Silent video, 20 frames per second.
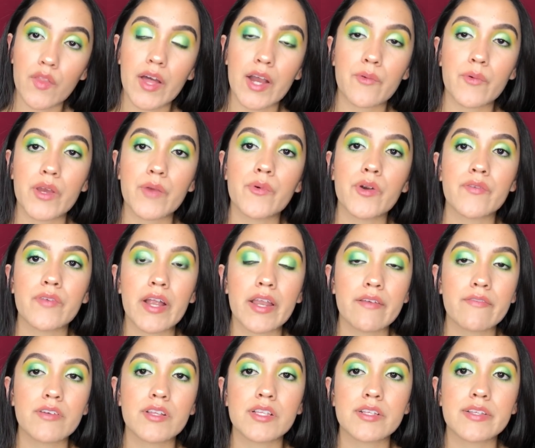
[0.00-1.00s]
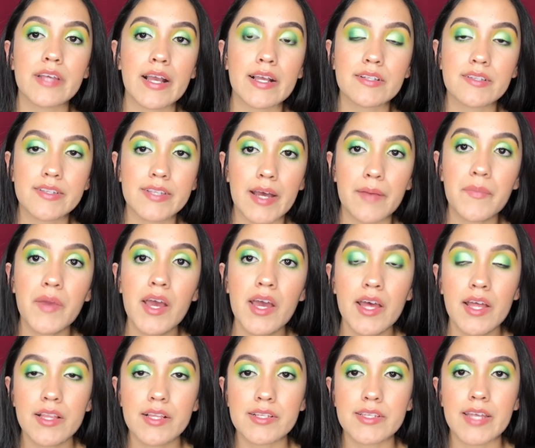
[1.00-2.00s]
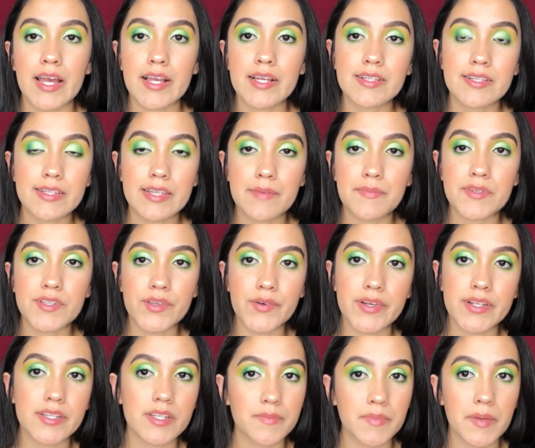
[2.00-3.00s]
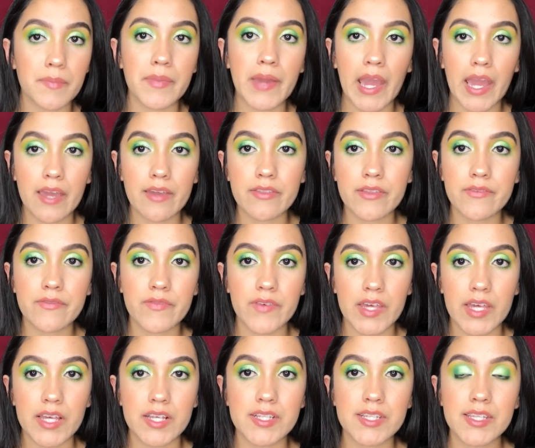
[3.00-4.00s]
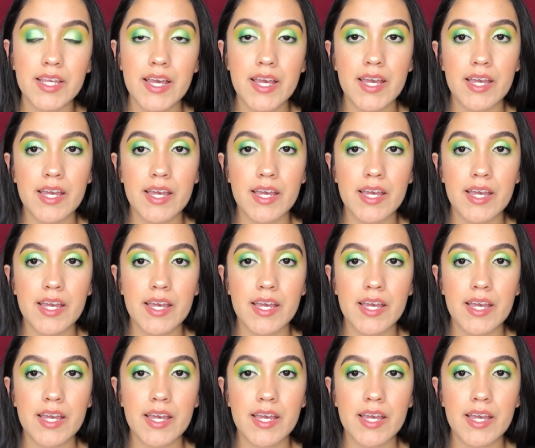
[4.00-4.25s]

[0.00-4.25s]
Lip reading: that we were ready for the second step. The second step is going to be paying the fees,